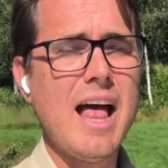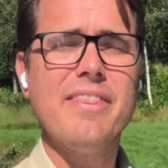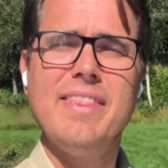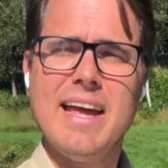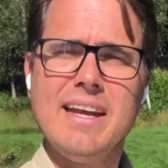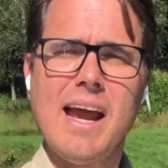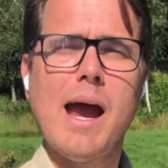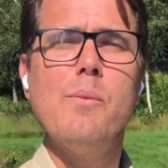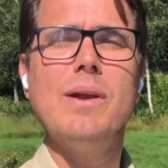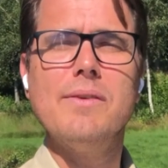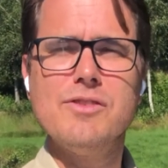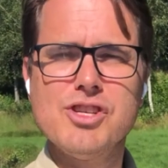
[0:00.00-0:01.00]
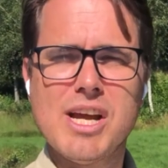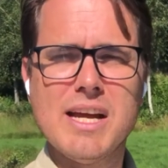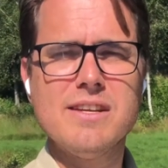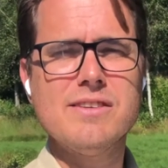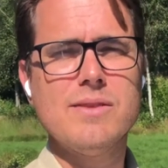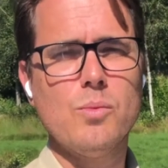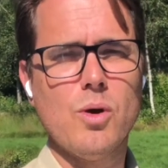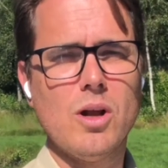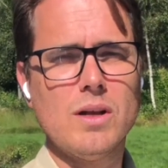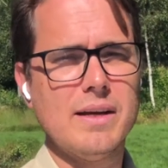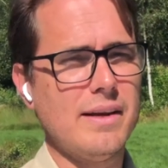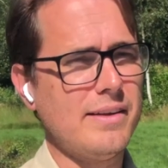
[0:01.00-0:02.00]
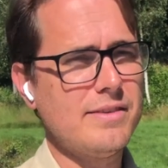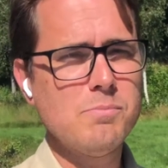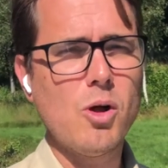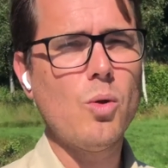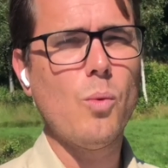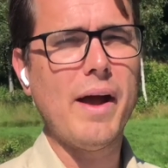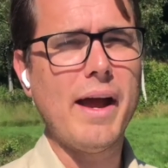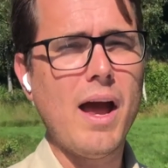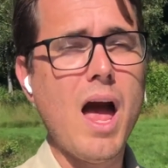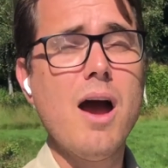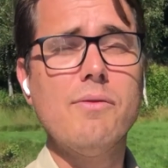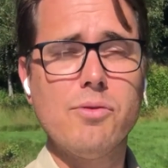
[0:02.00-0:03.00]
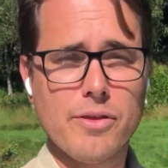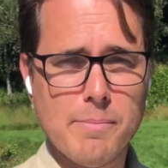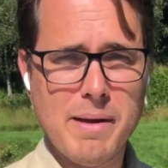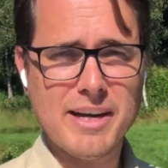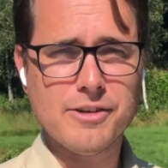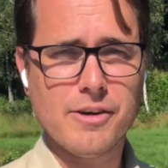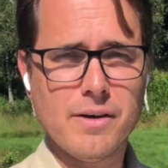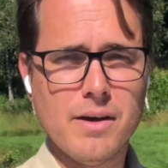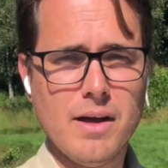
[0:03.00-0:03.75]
then I will have changed the world in a small way for the better.